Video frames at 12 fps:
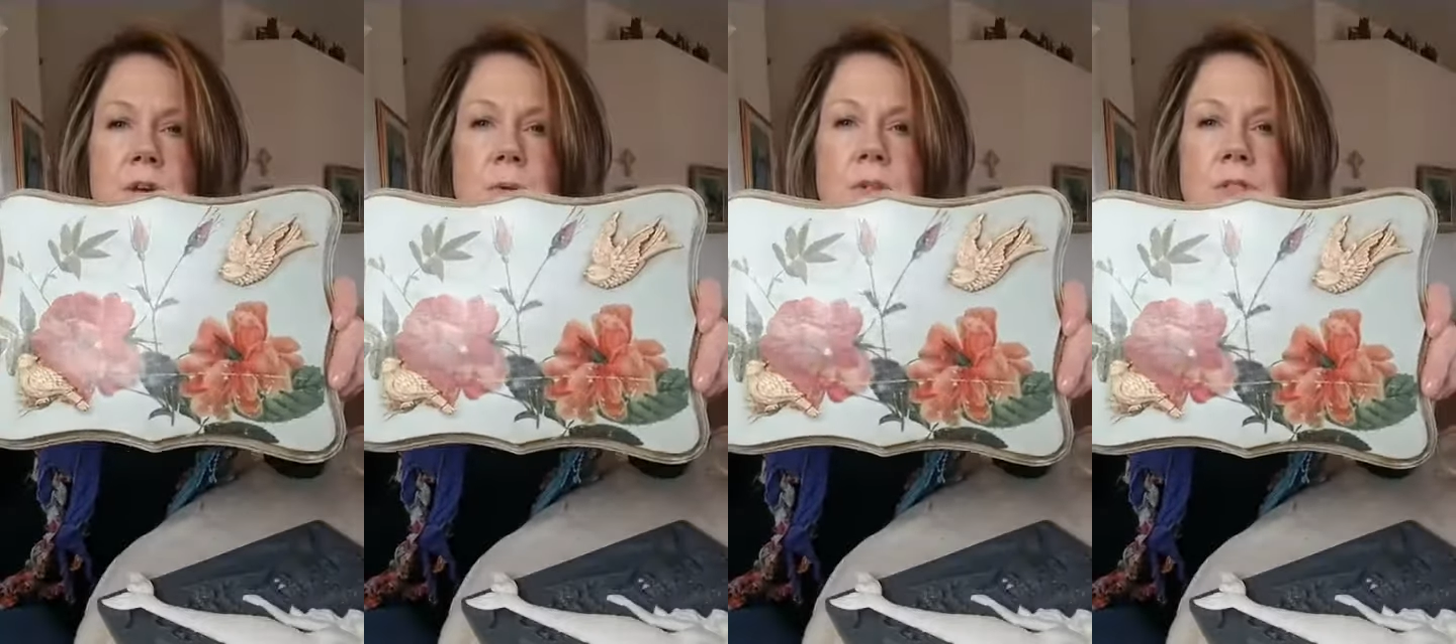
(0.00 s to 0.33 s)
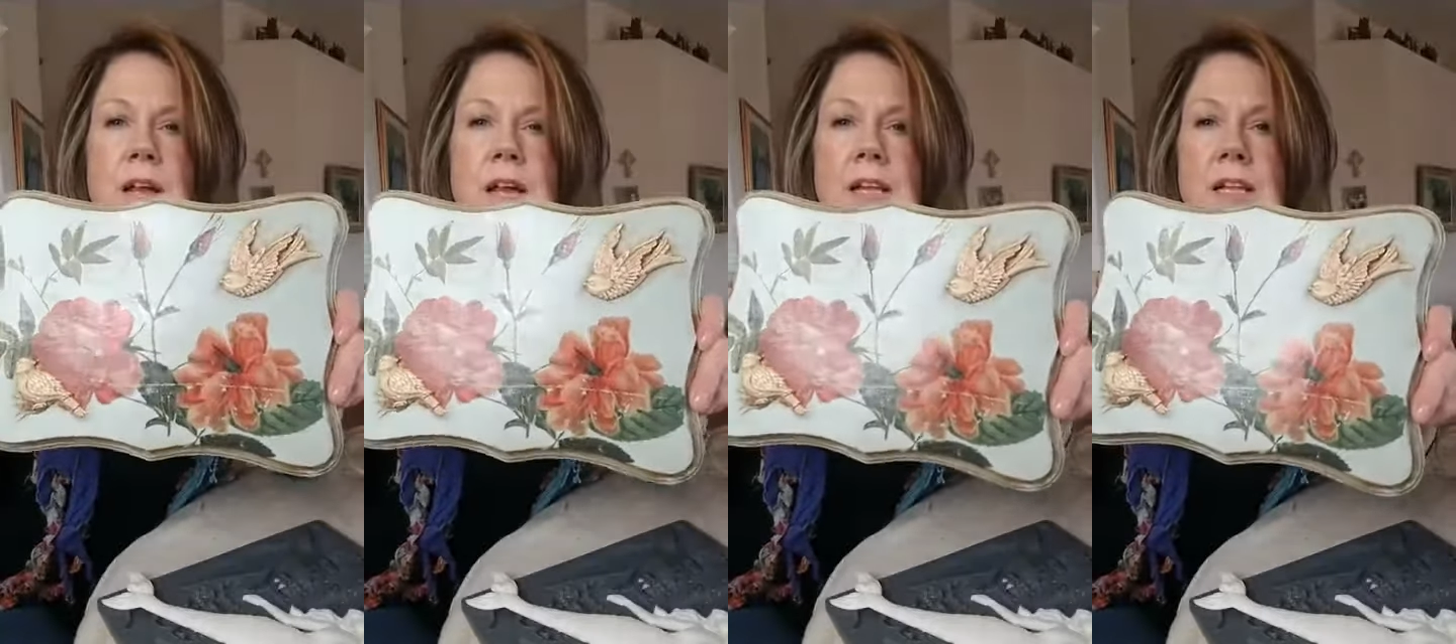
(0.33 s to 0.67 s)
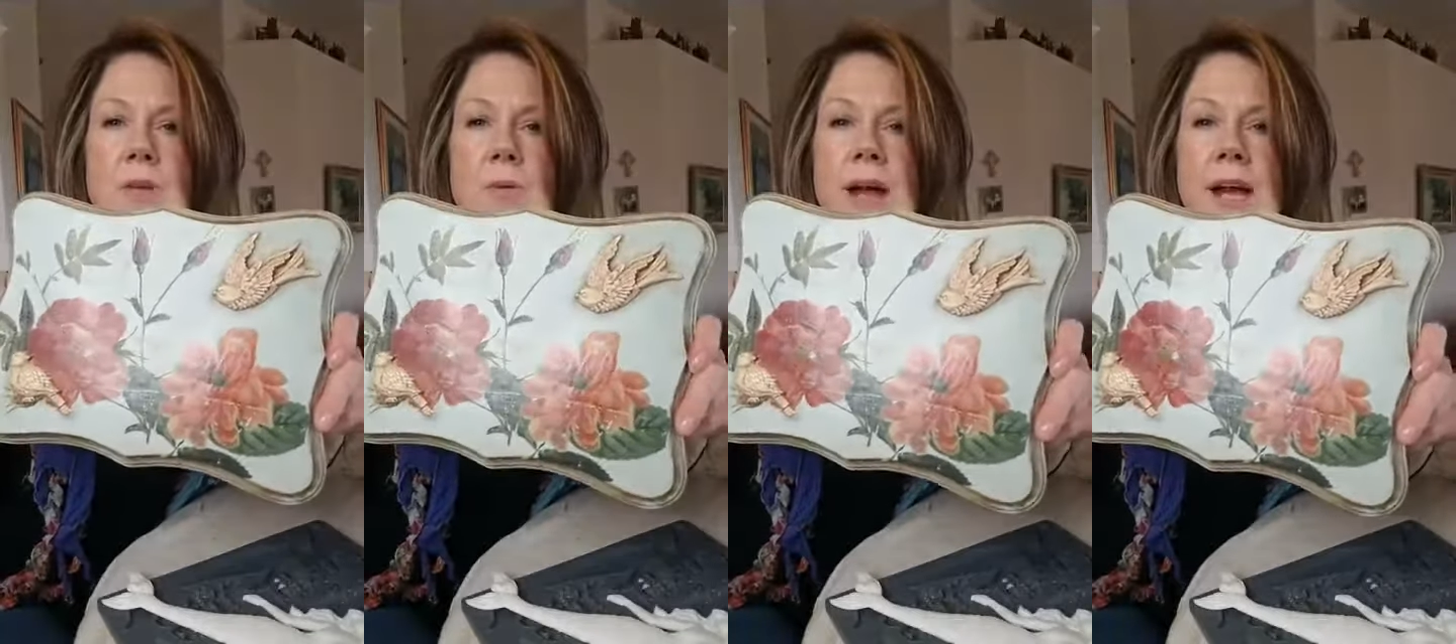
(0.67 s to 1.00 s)
with that
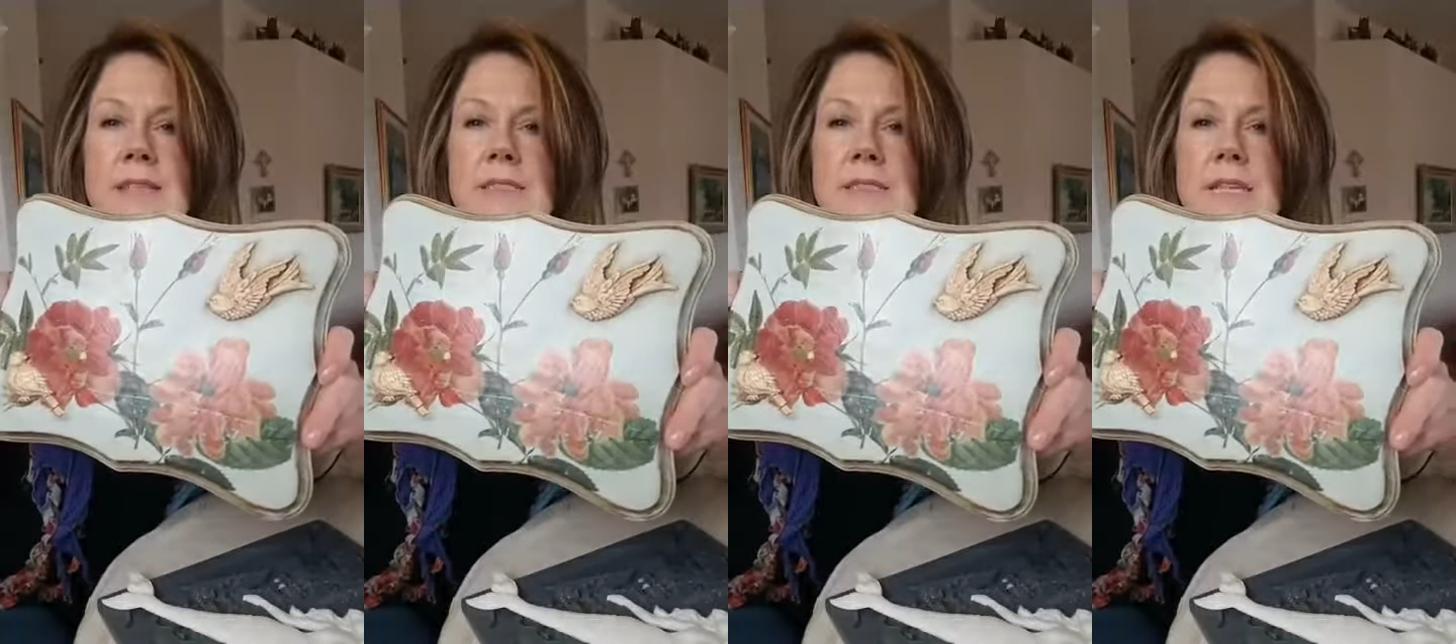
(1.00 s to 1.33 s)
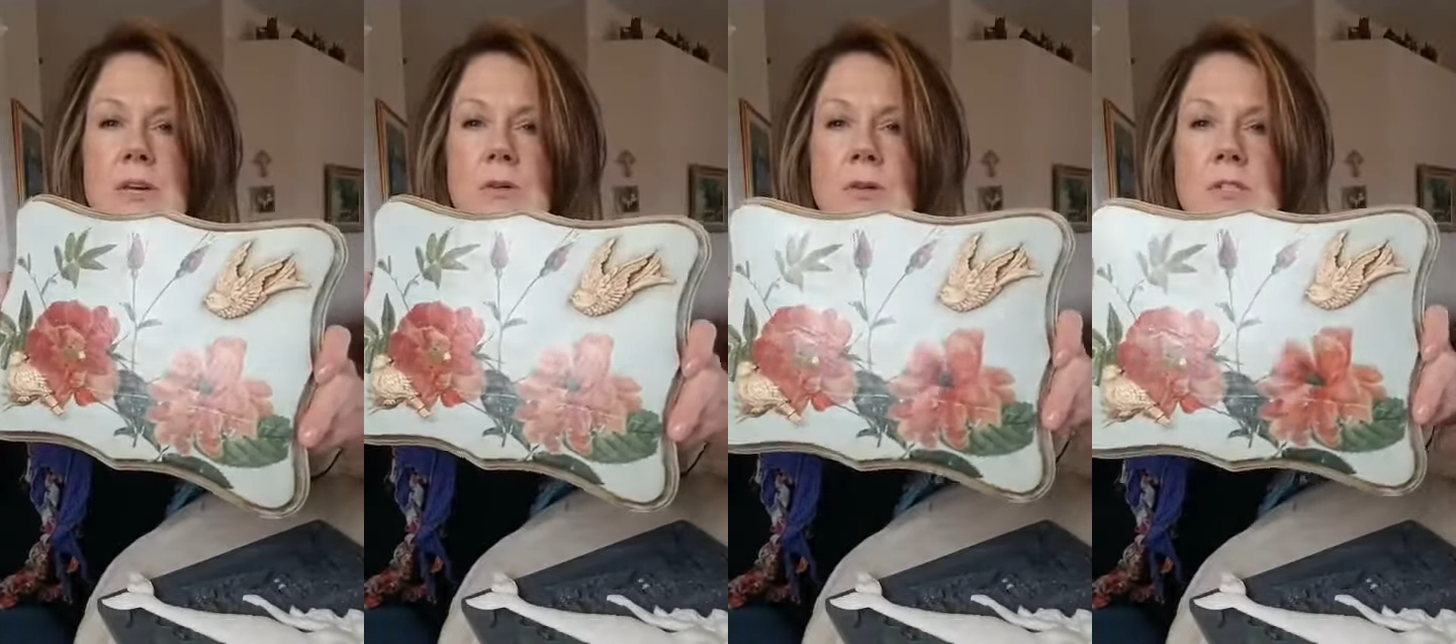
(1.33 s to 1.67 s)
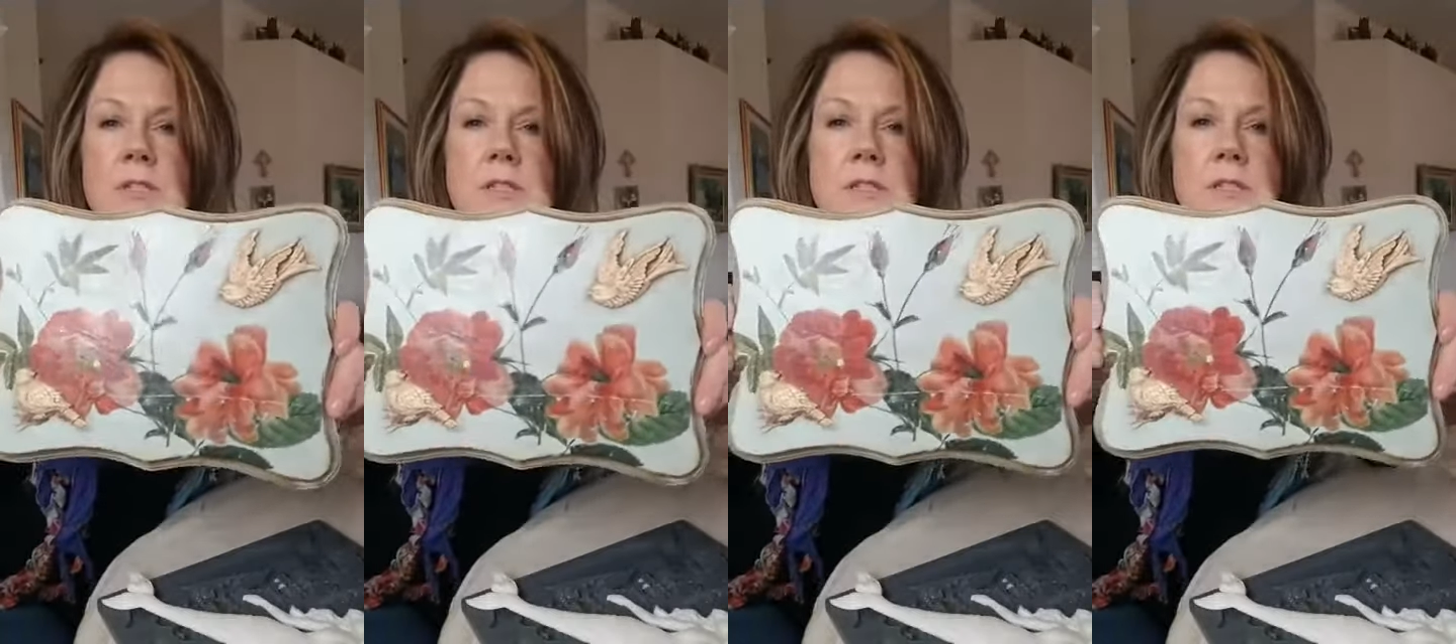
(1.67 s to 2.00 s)
clear wax. Isn't that
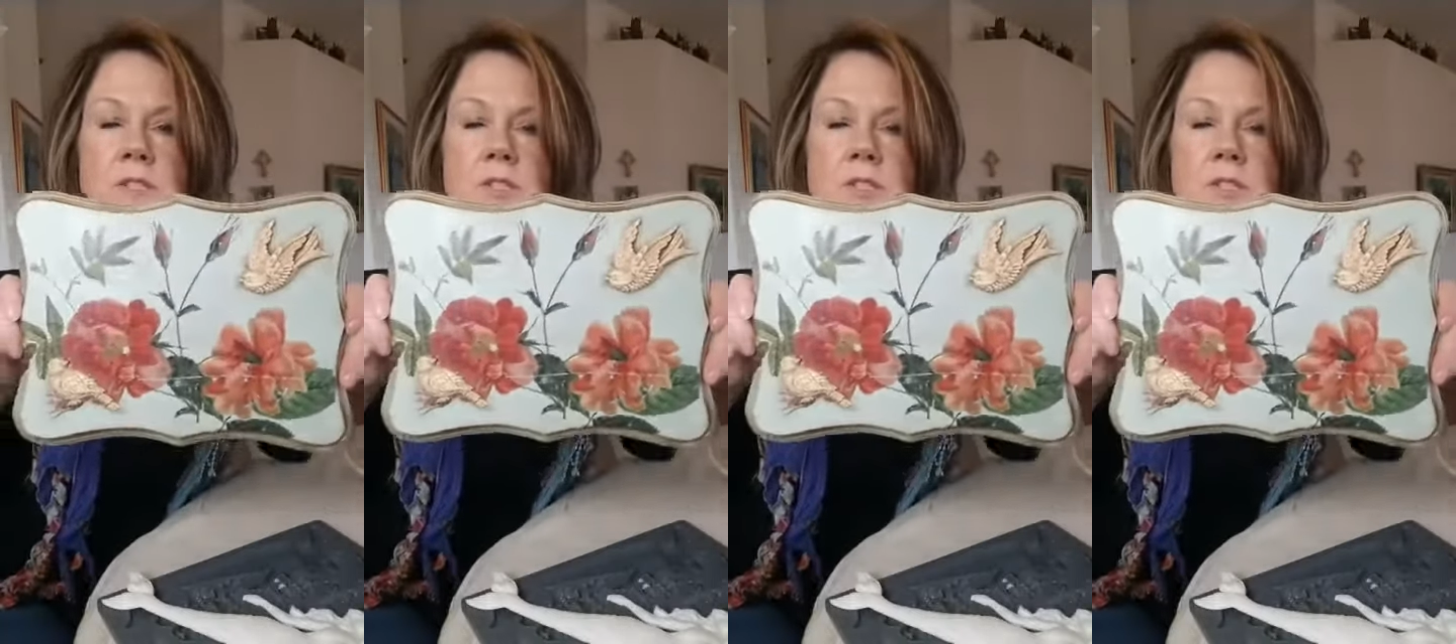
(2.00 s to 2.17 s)
gorgeous?